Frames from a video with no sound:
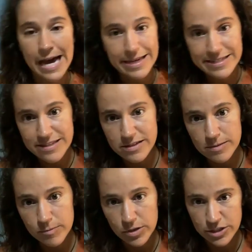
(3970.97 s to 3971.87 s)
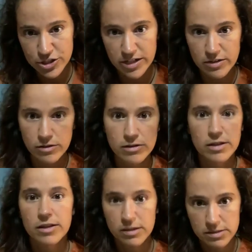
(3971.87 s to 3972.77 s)
That is a symbol I
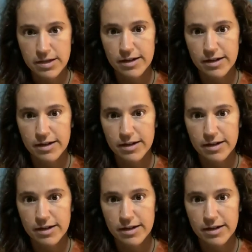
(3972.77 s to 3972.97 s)
channeled. It looks